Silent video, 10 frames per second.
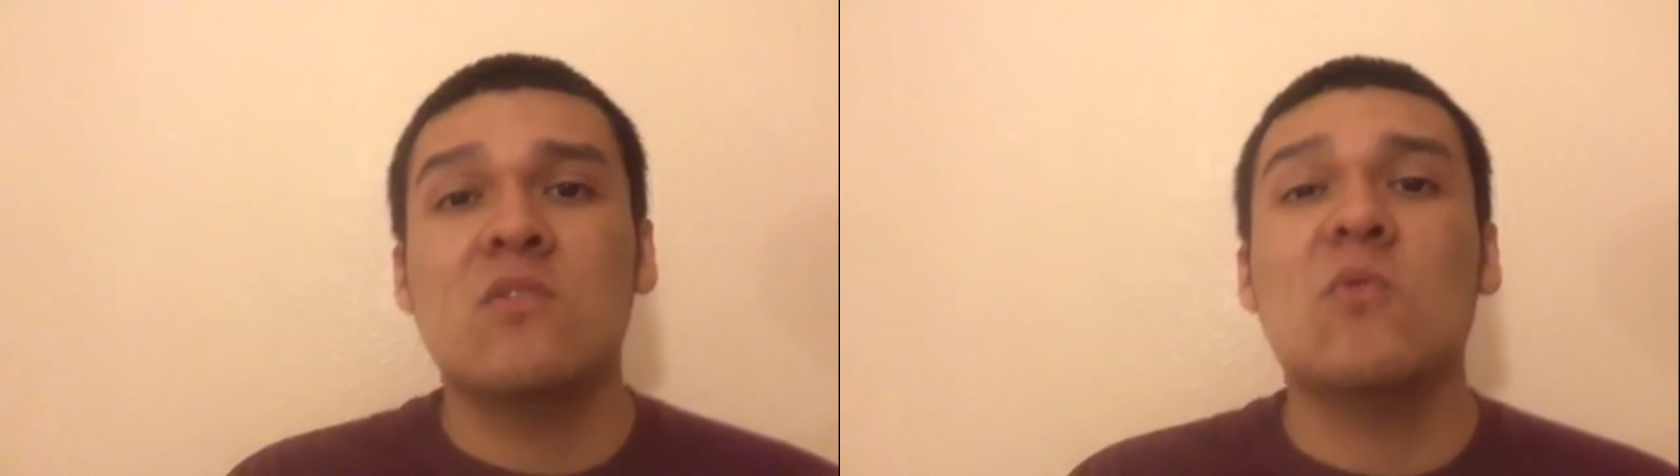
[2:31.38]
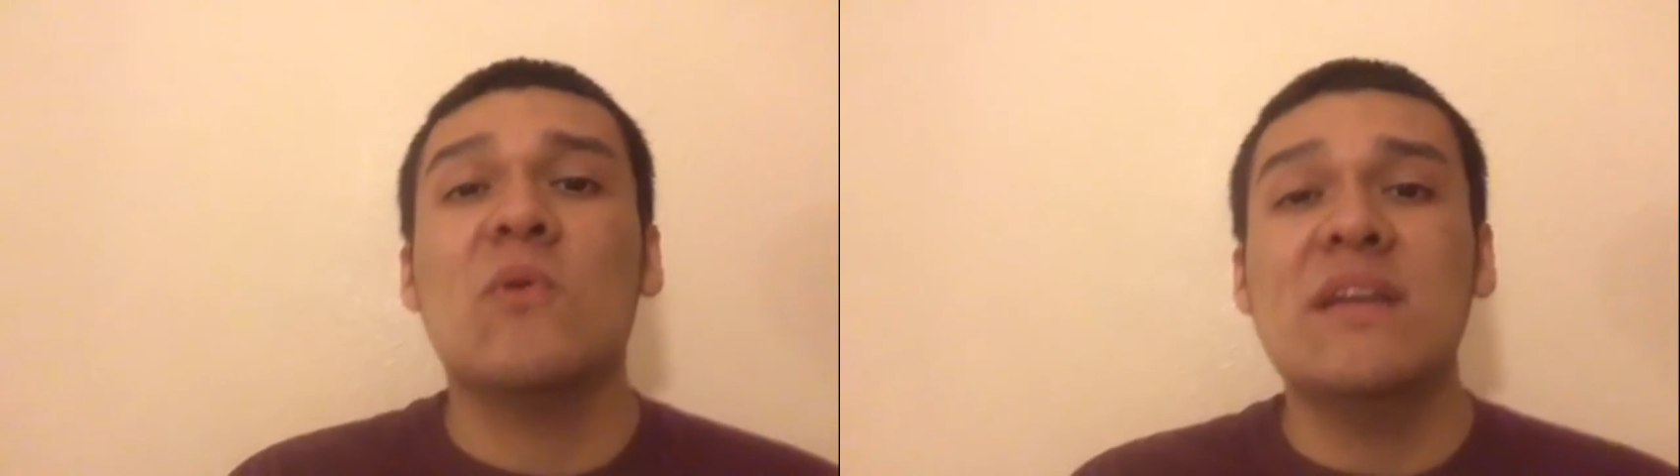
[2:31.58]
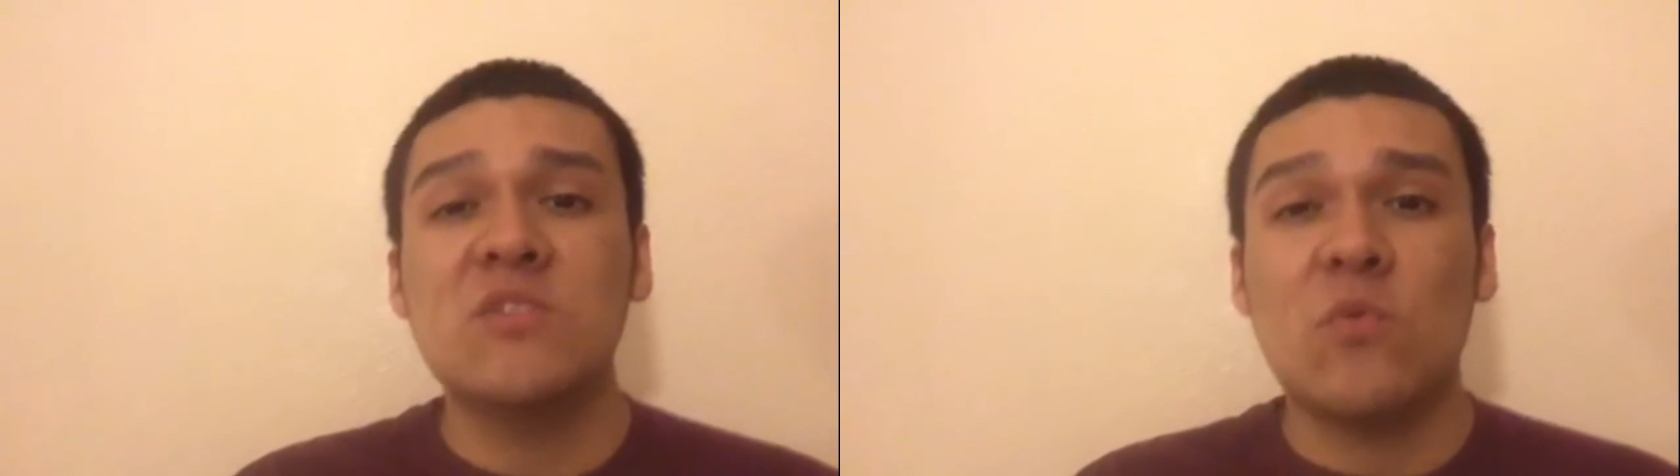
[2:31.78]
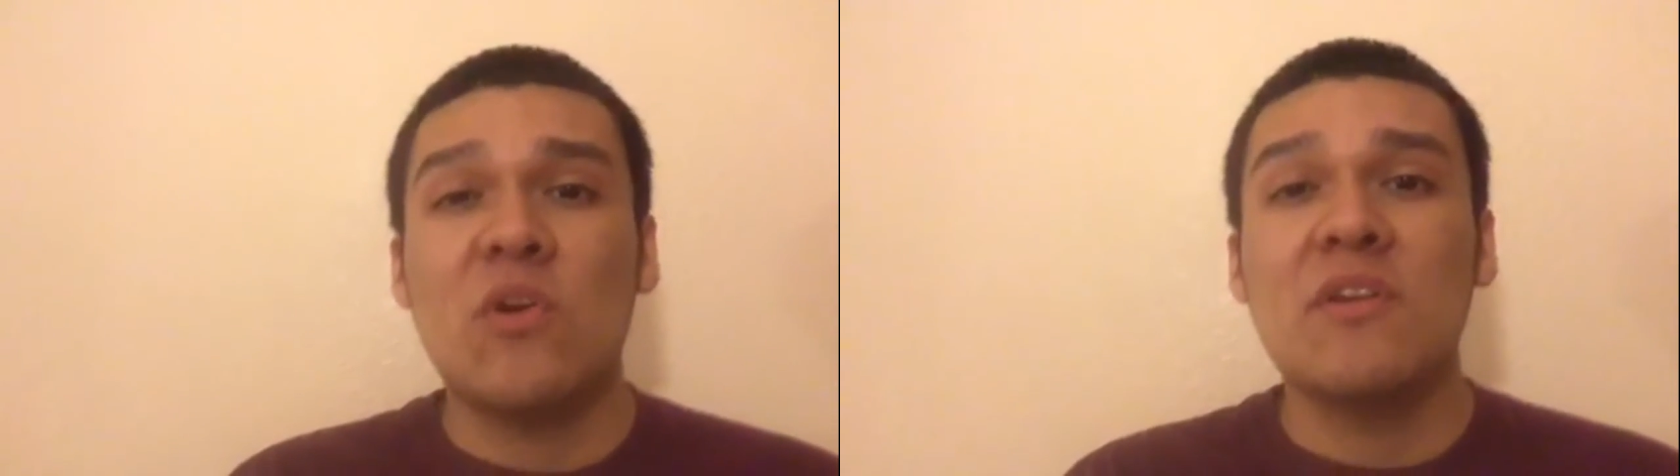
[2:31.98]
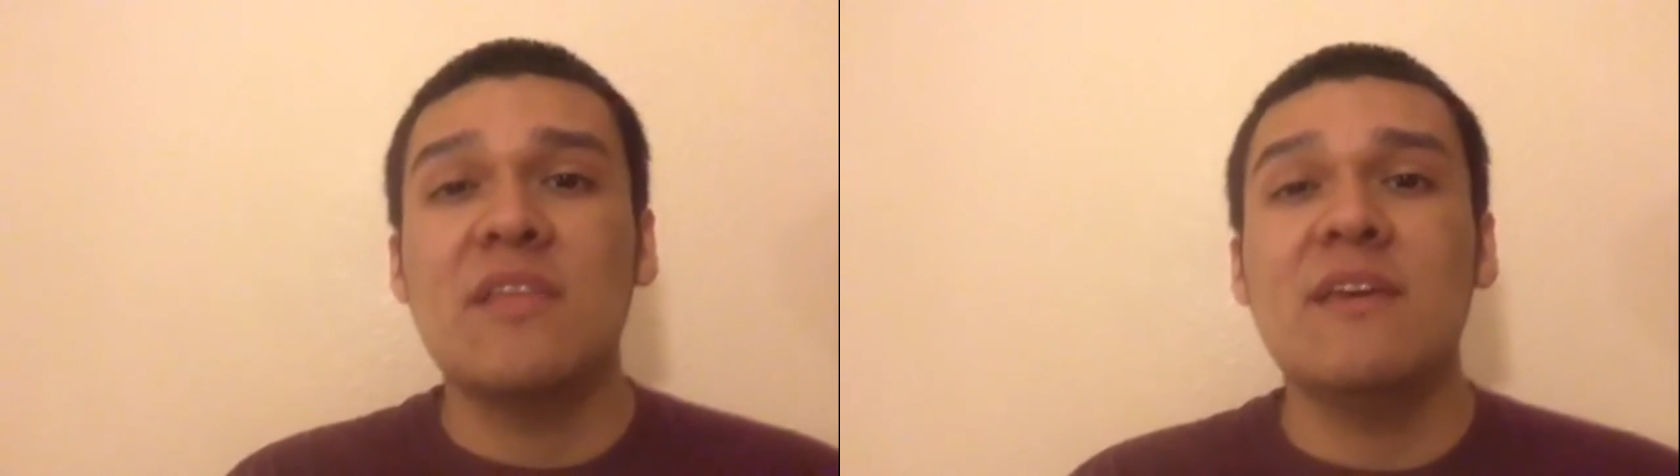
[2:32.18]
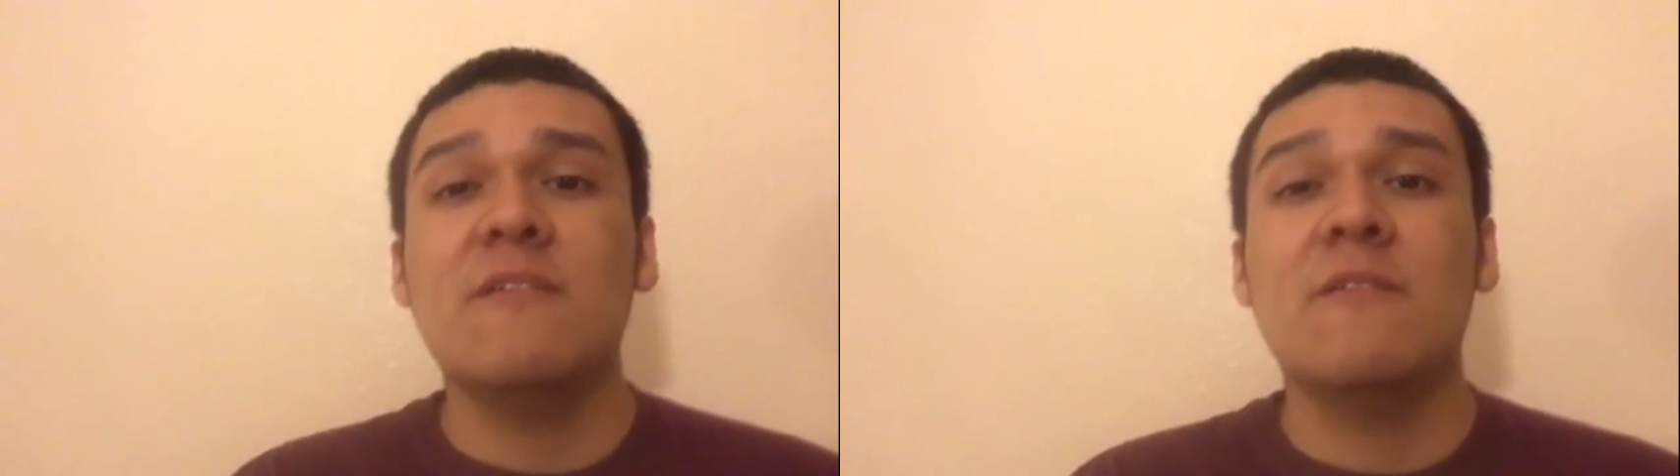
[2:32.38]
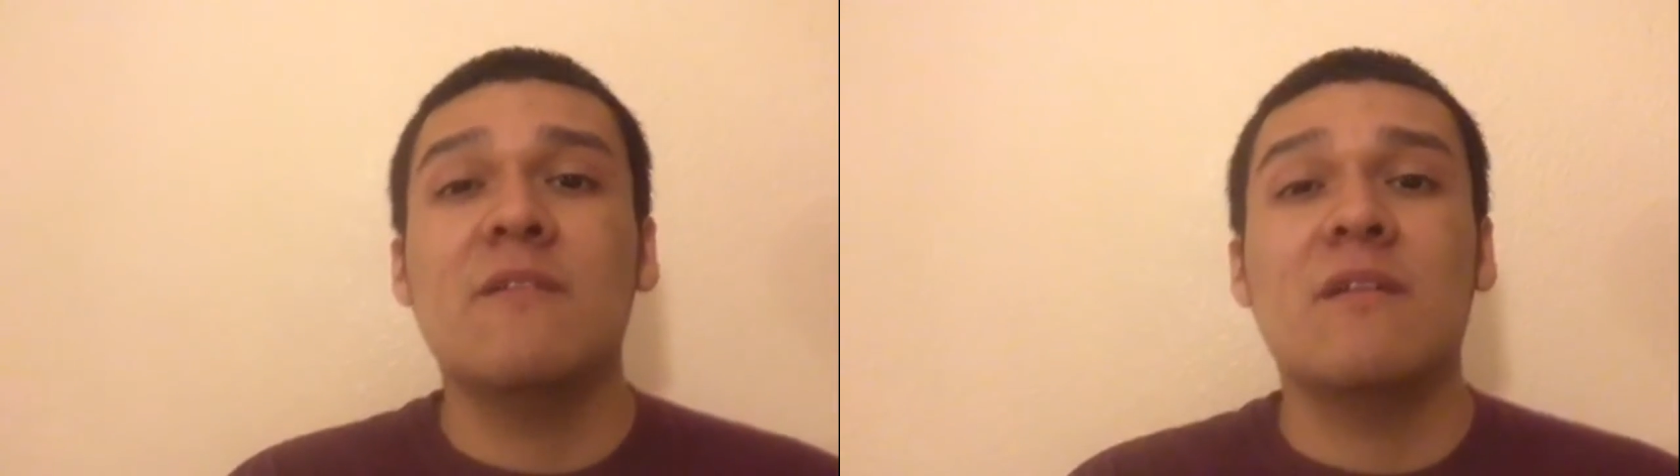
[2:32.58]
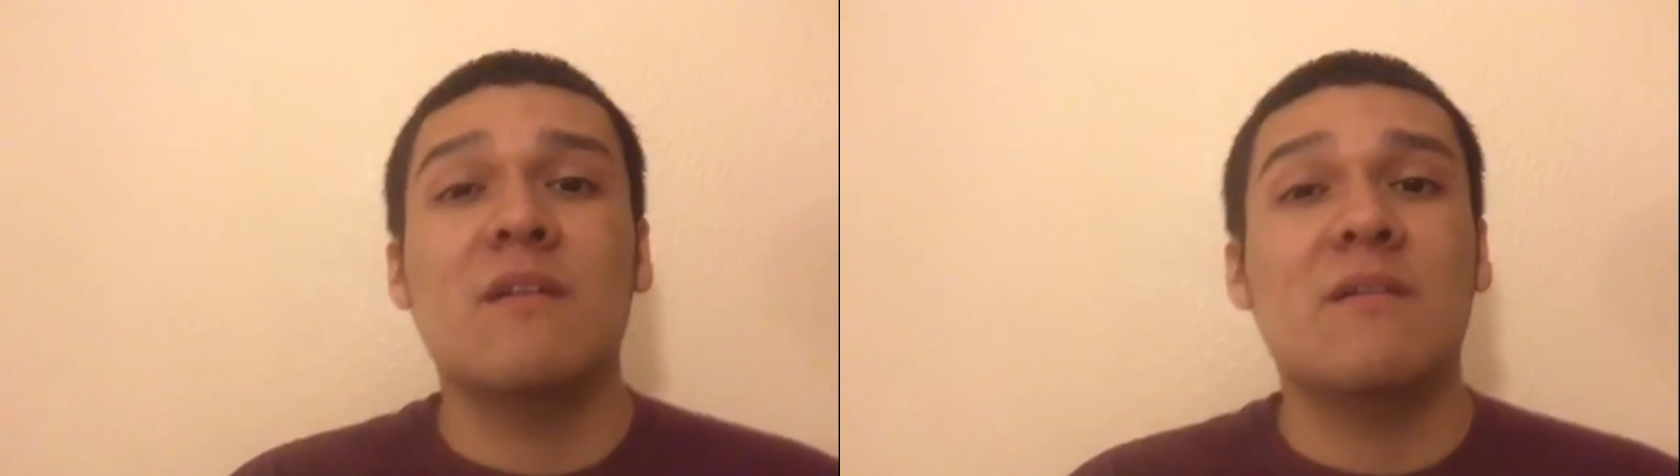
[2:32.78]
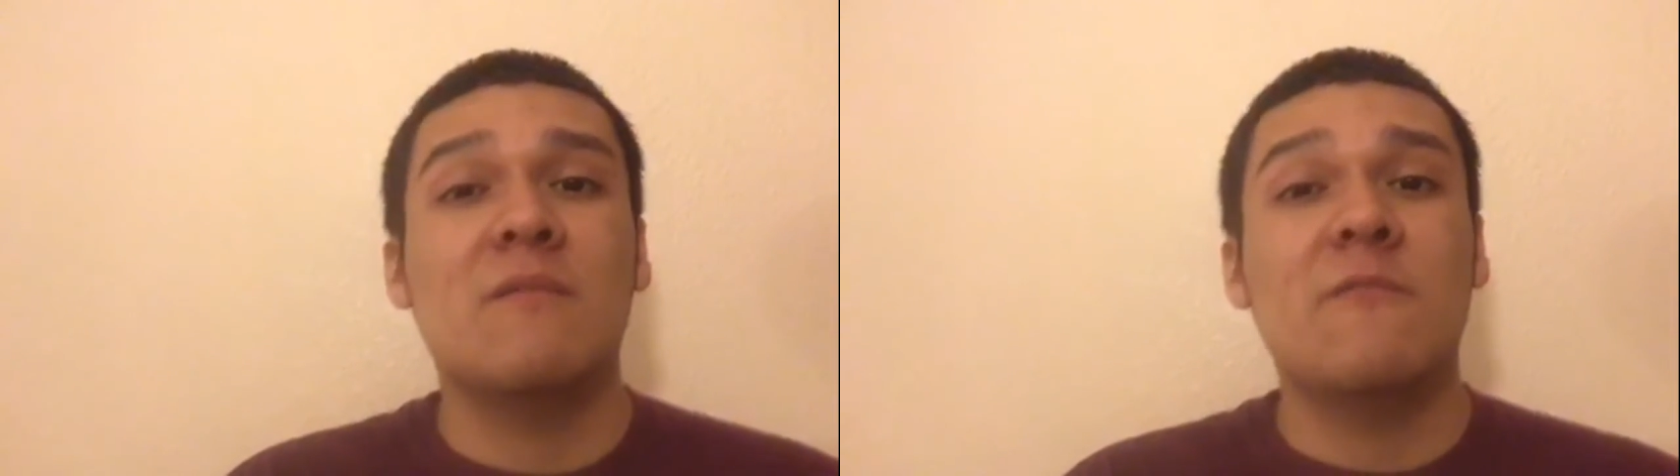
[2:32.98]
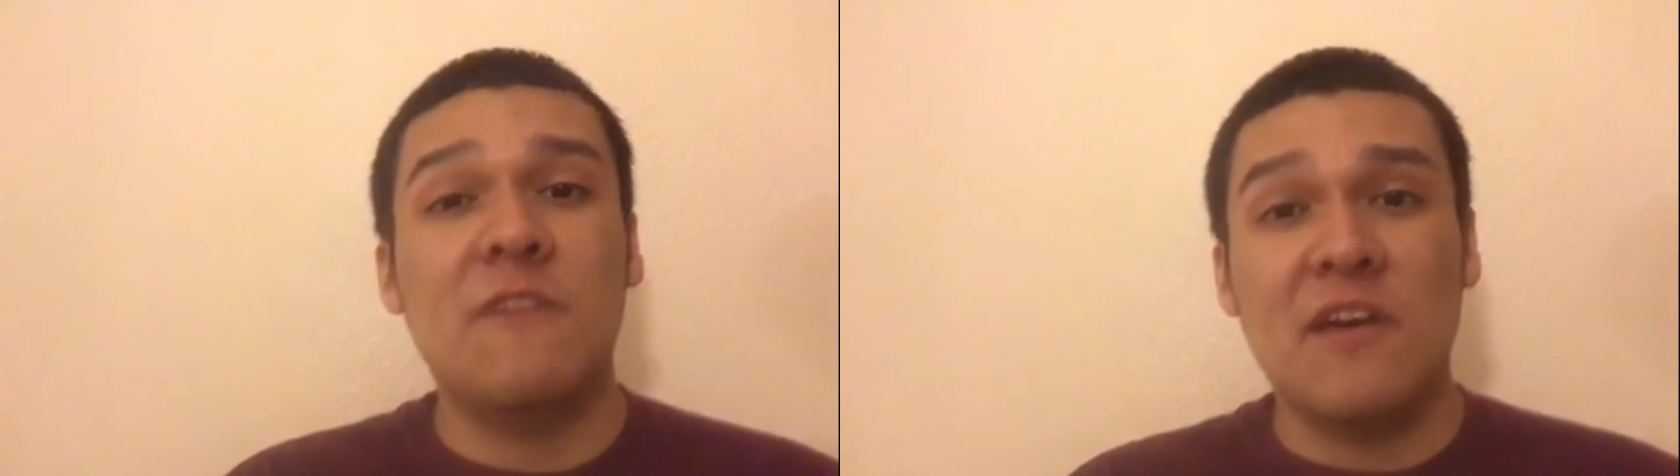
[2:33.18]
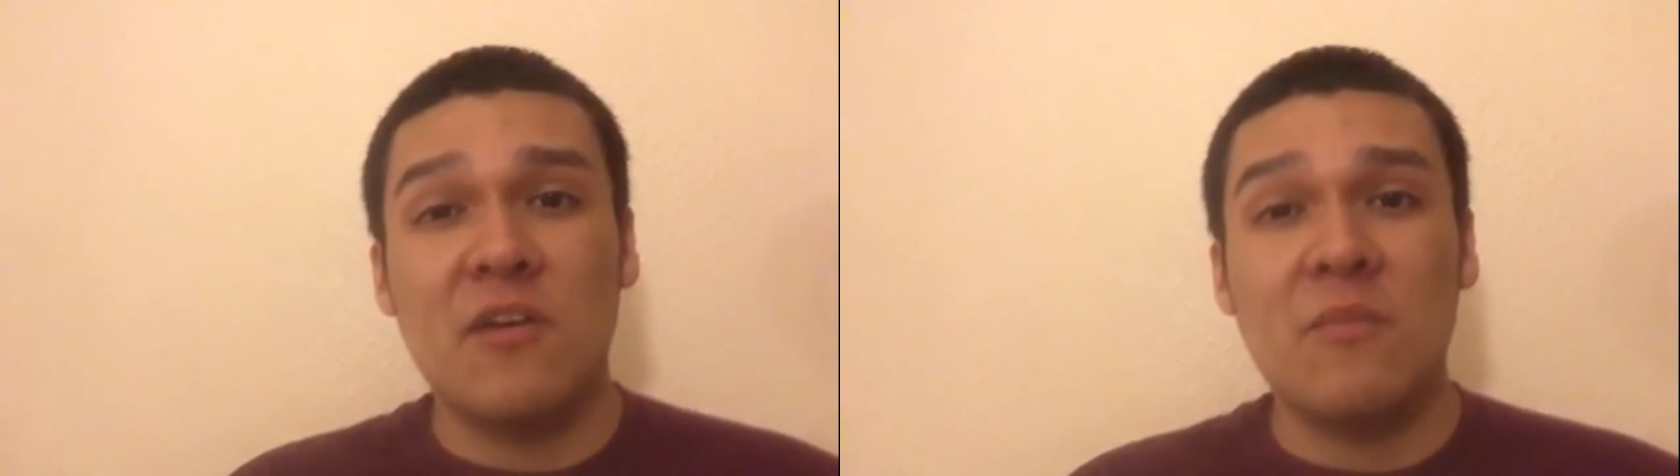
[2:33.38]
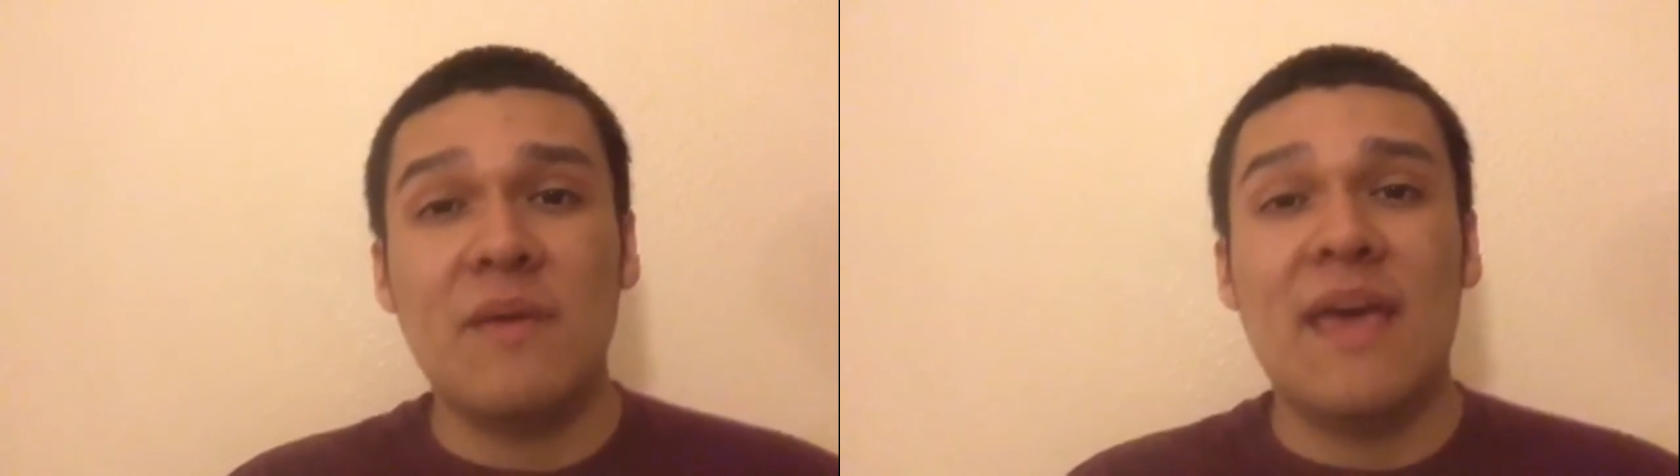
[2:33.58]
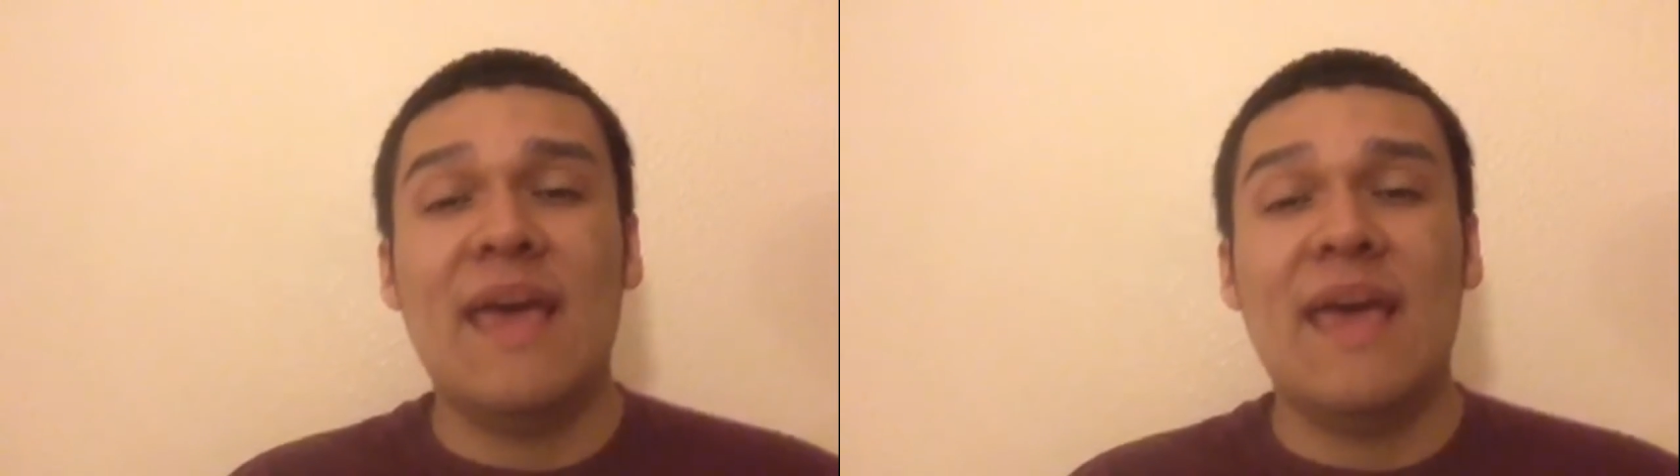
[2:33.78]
cringe-worthy film